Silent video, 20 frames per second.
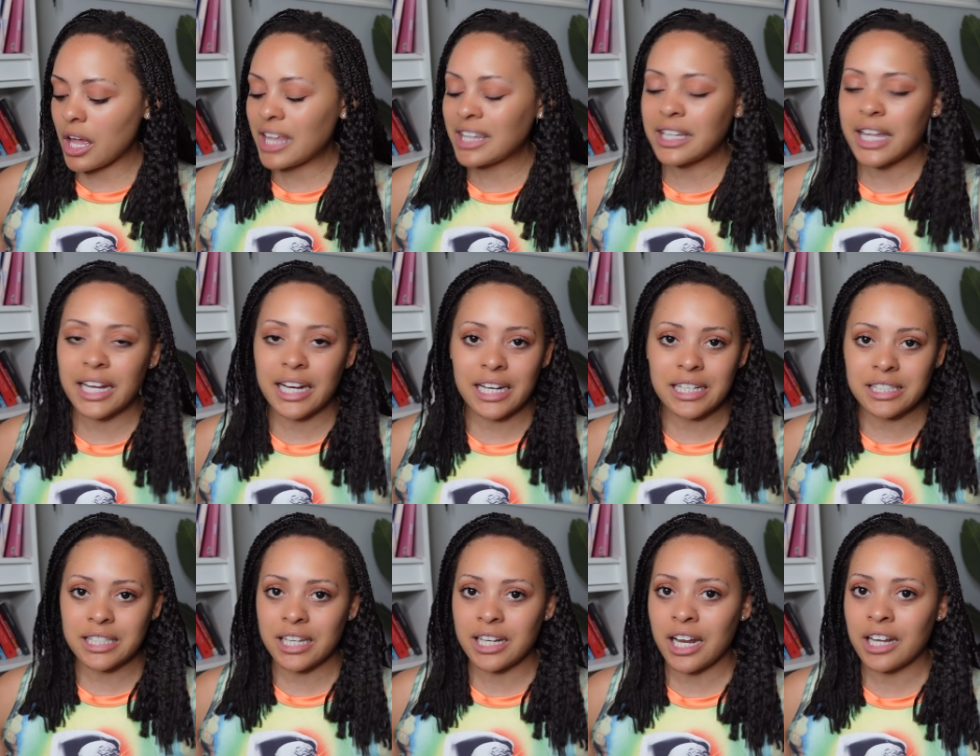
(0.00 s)
And like I
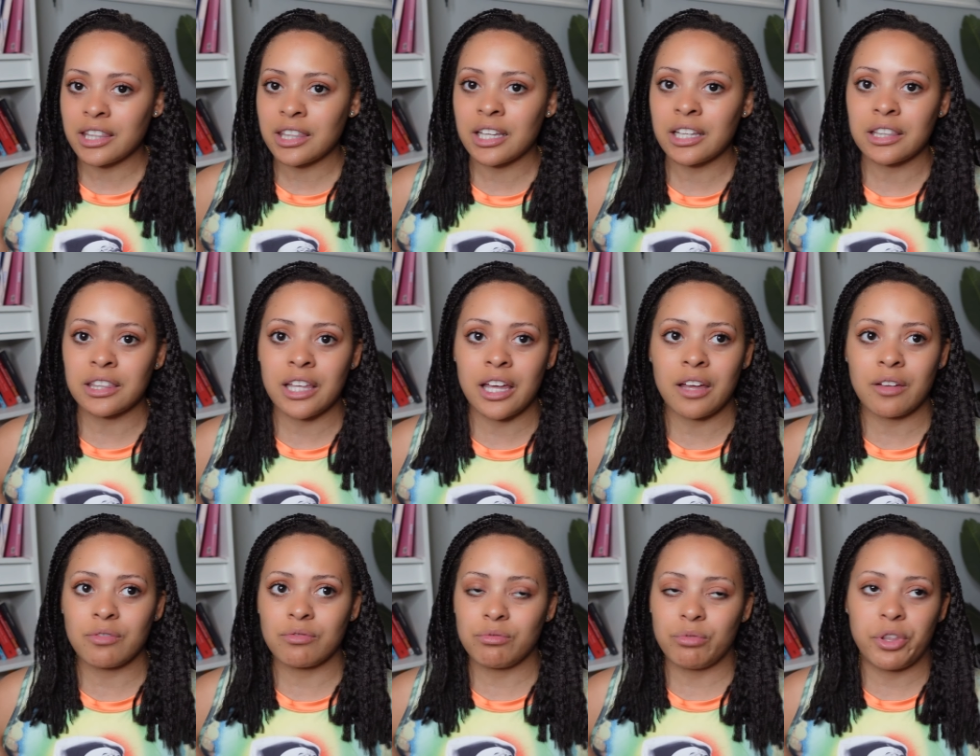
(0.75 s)
said, I think
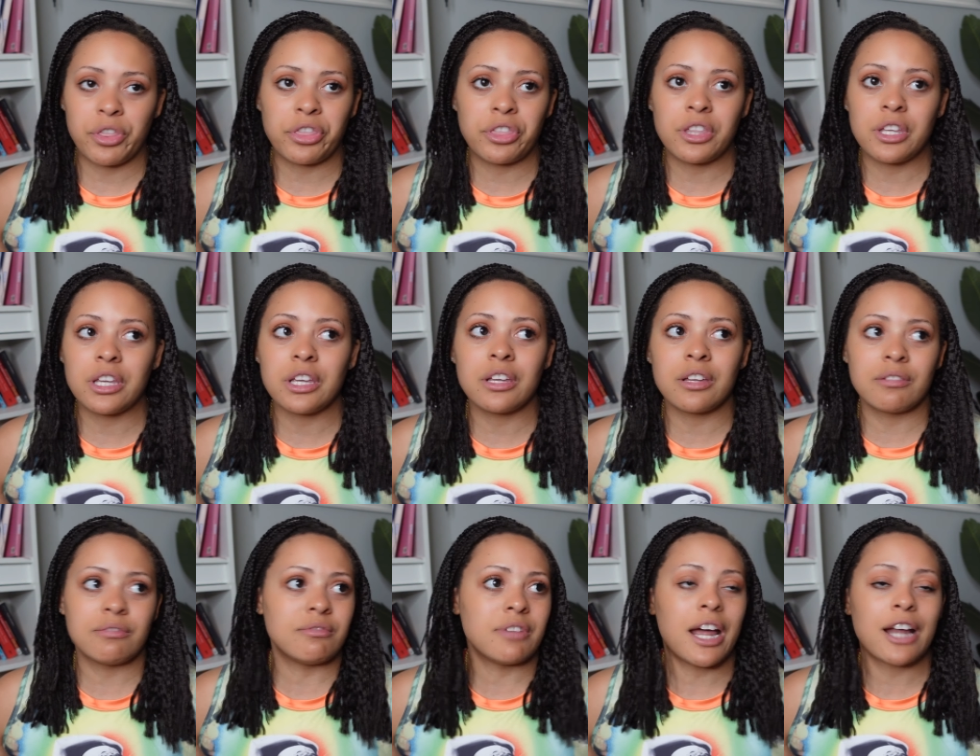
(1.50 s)
that with
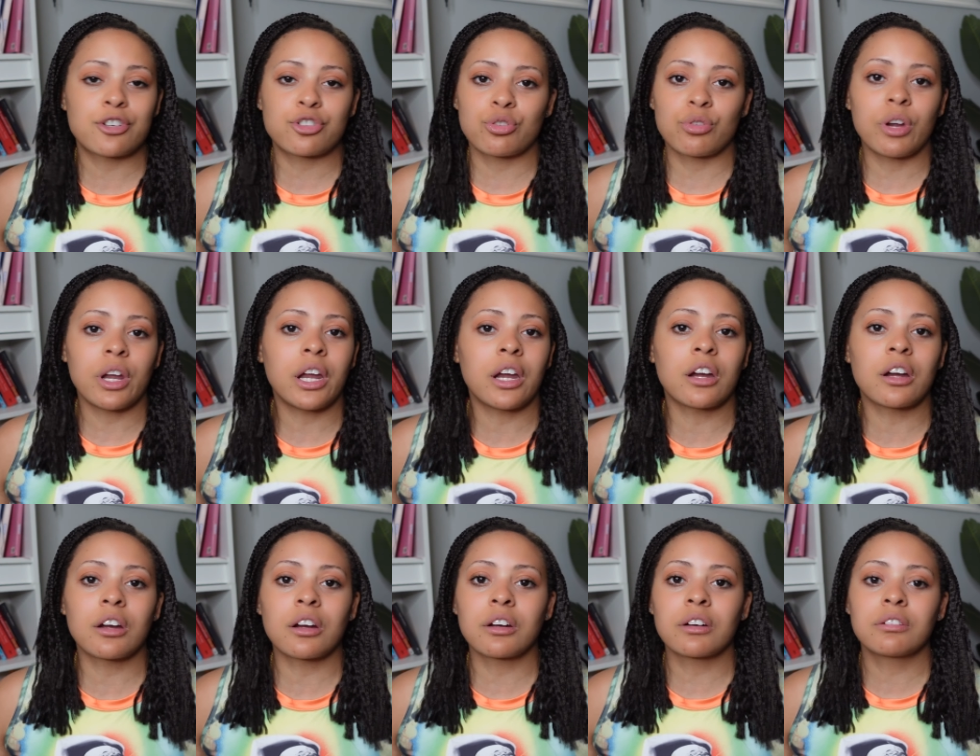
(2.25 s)
the natural
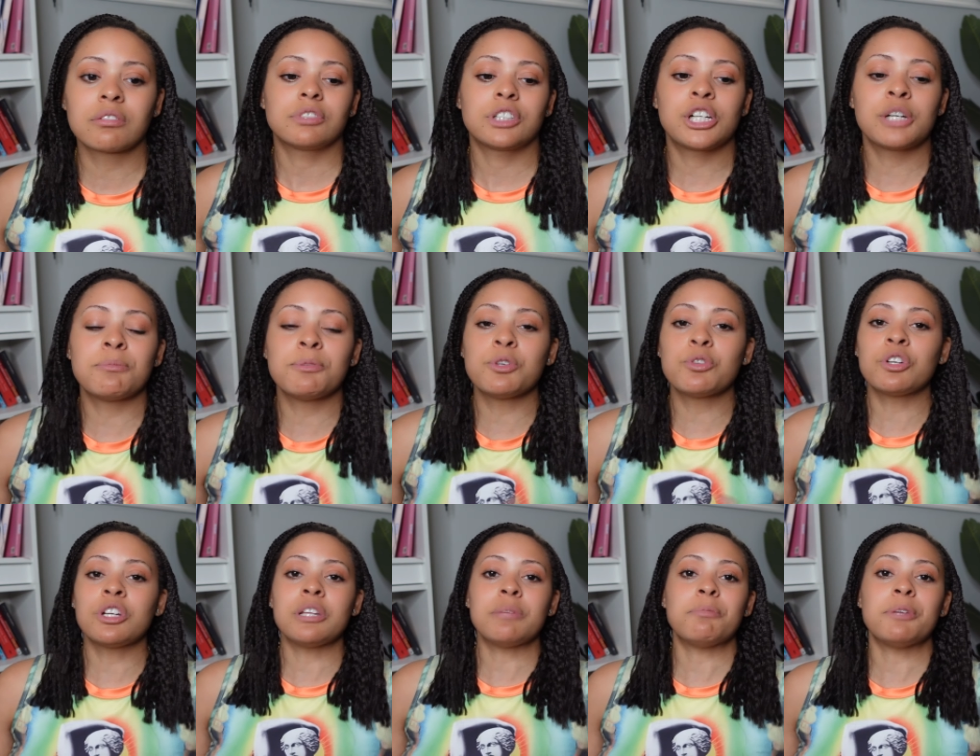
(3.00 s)
hair
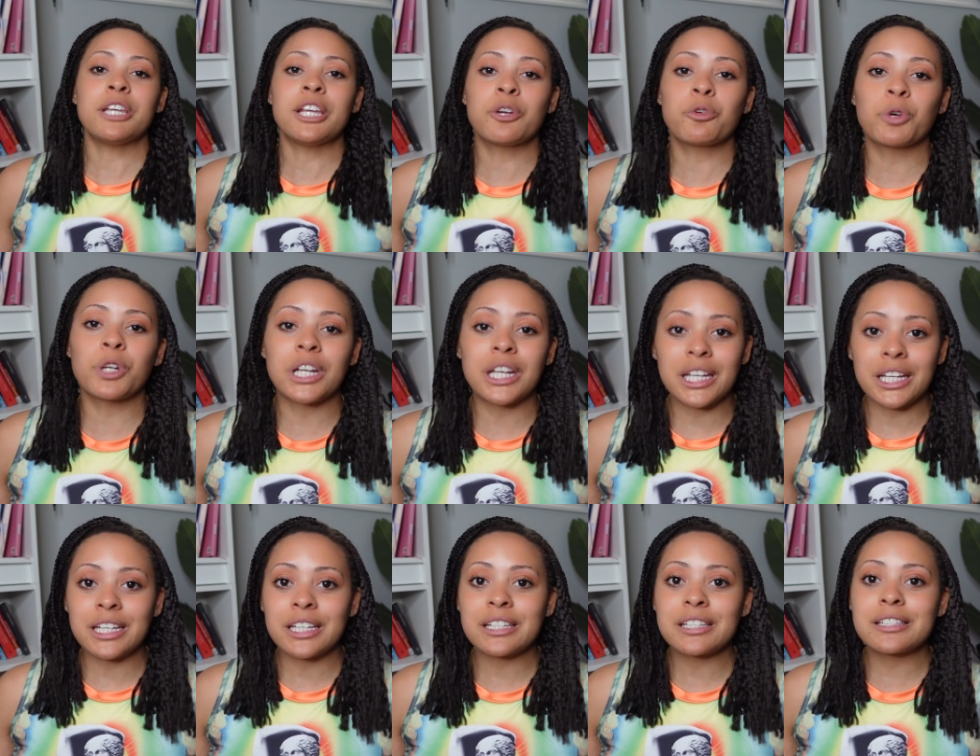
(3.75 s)
community being what it
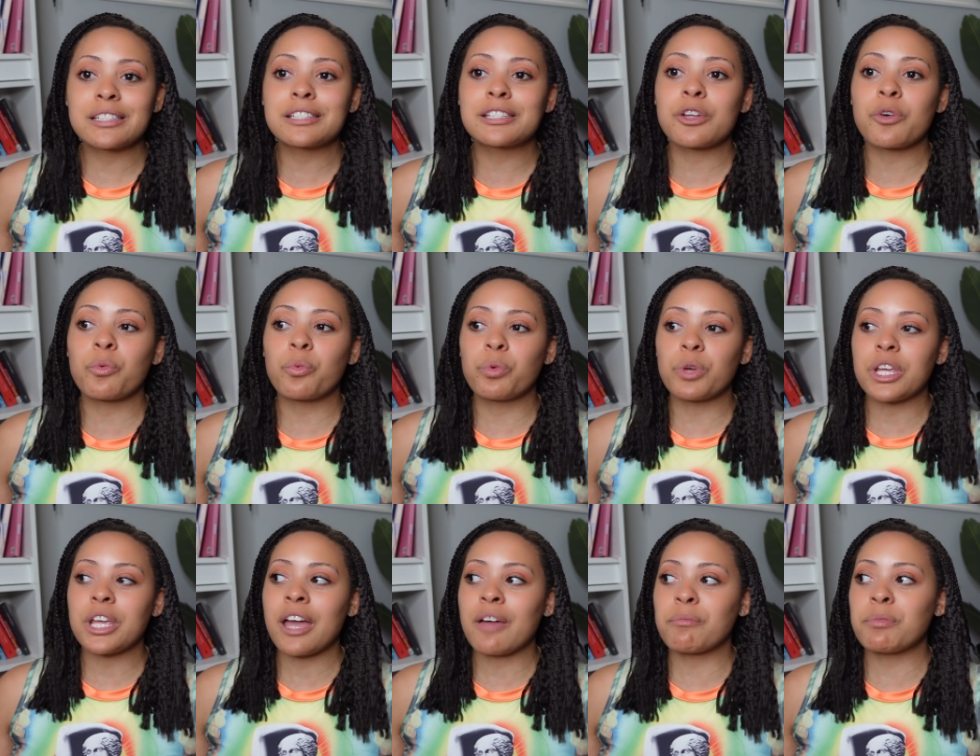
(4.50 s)
is,
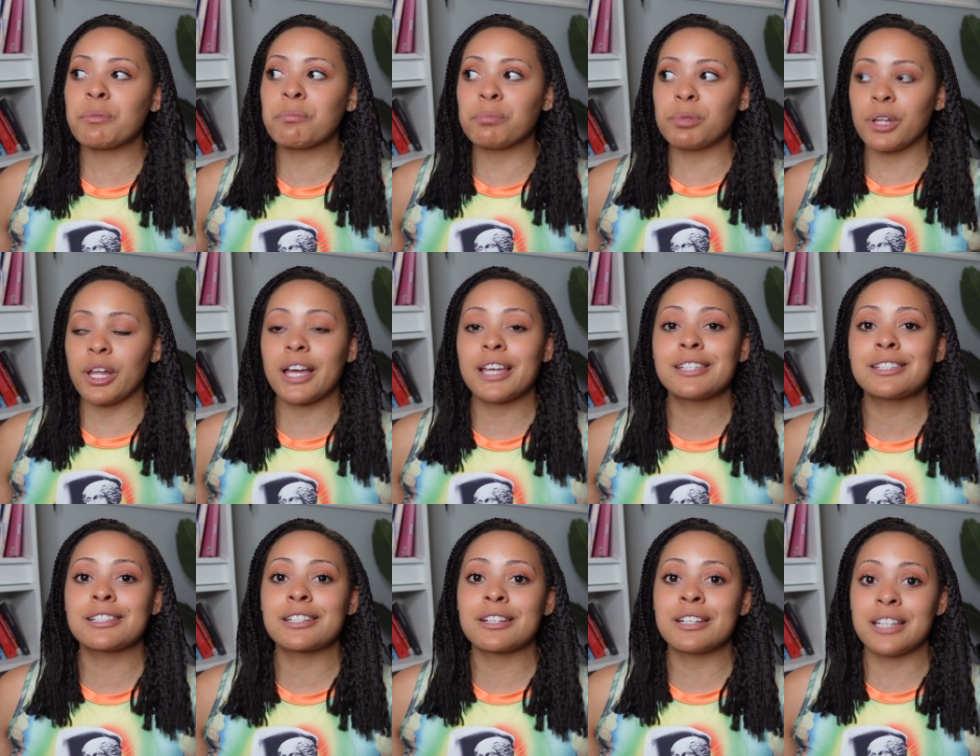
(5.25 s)
we have been
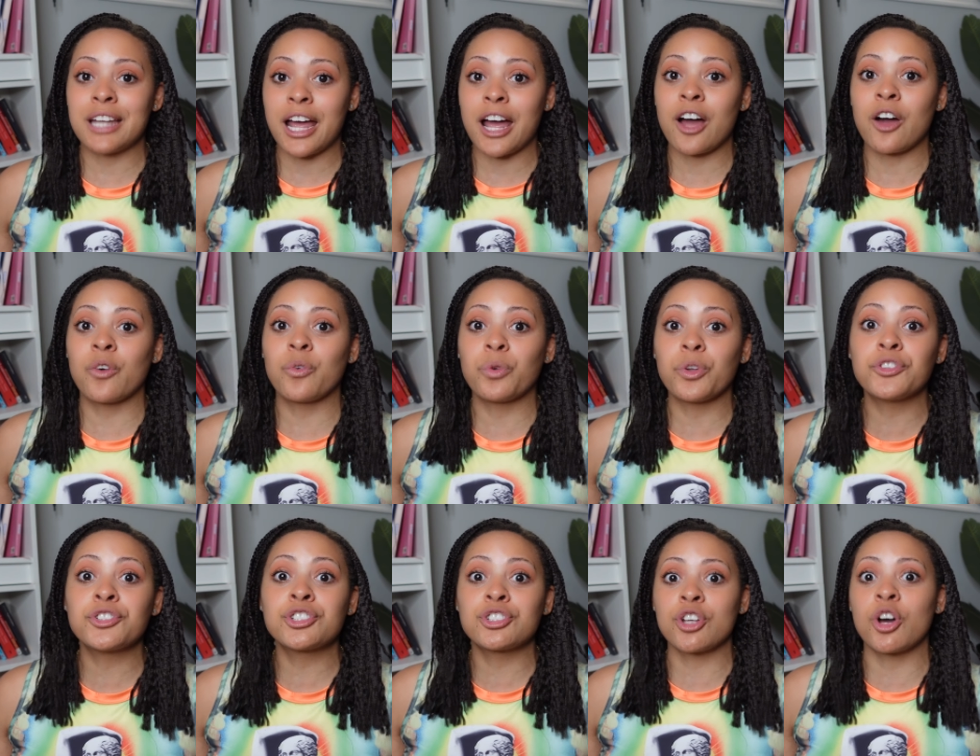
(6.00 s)
blessed now
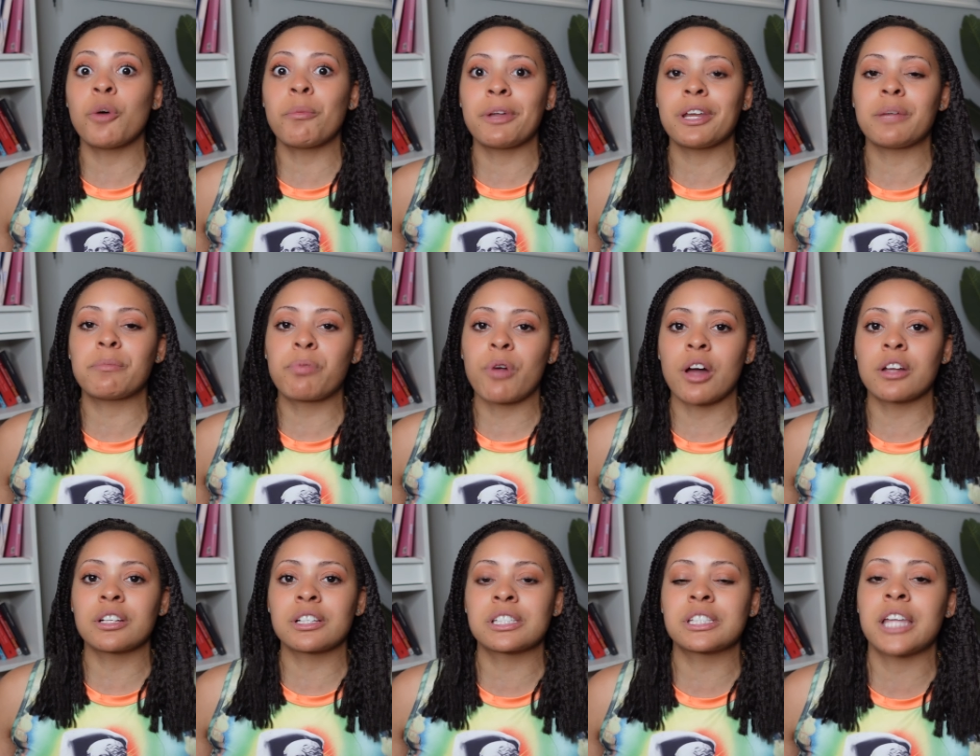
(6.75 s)
with so many
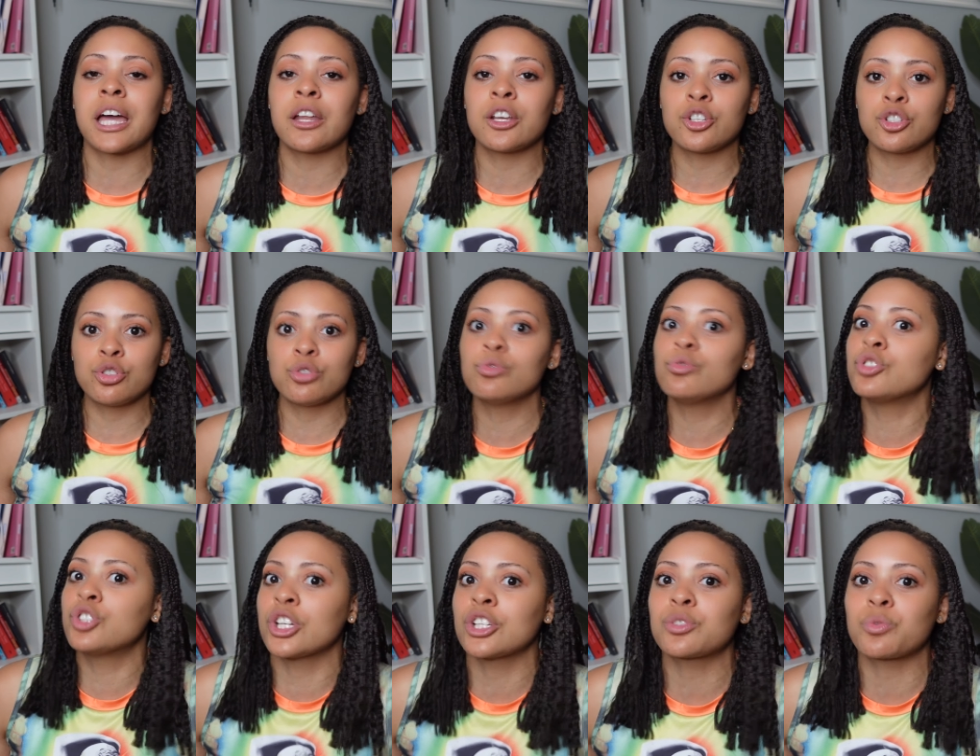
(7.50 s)
products that
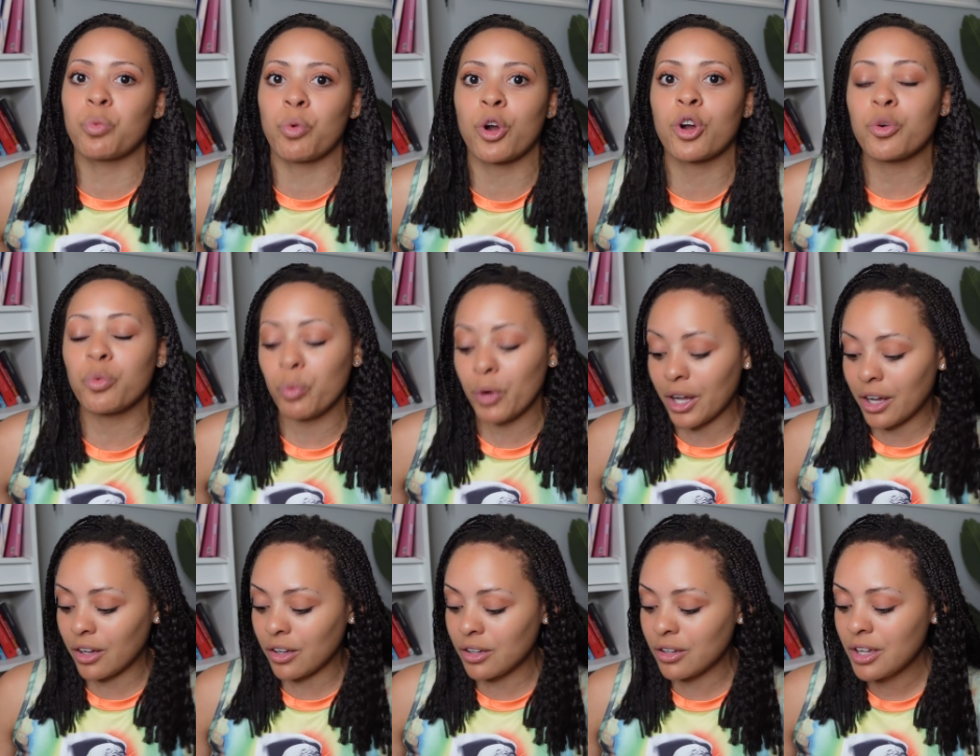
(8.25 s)
do just work
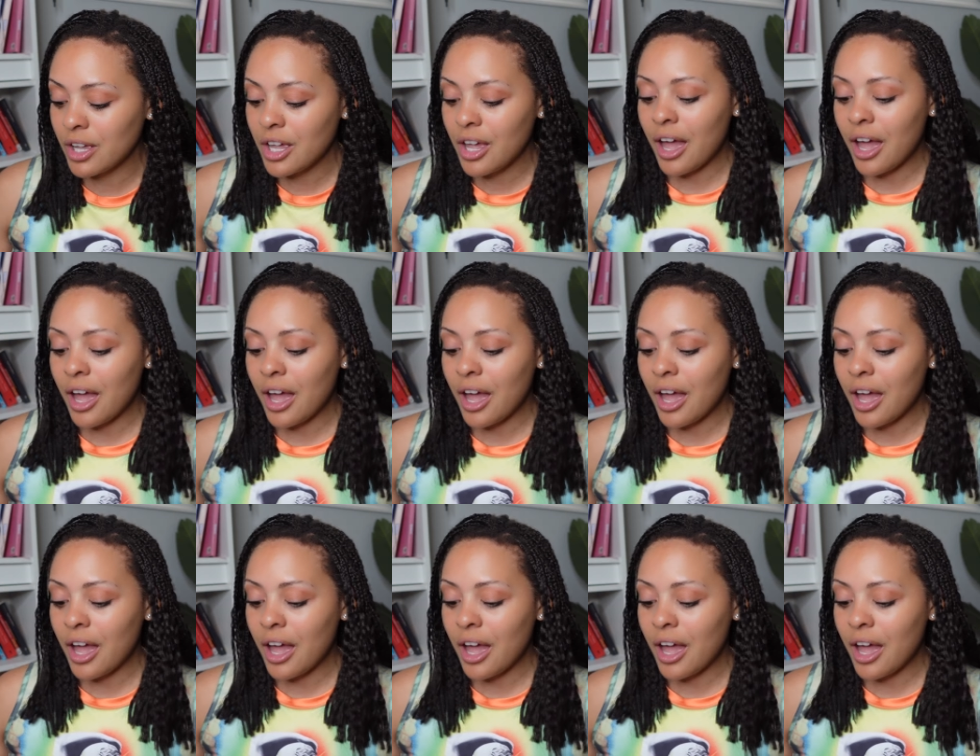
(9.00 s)
well.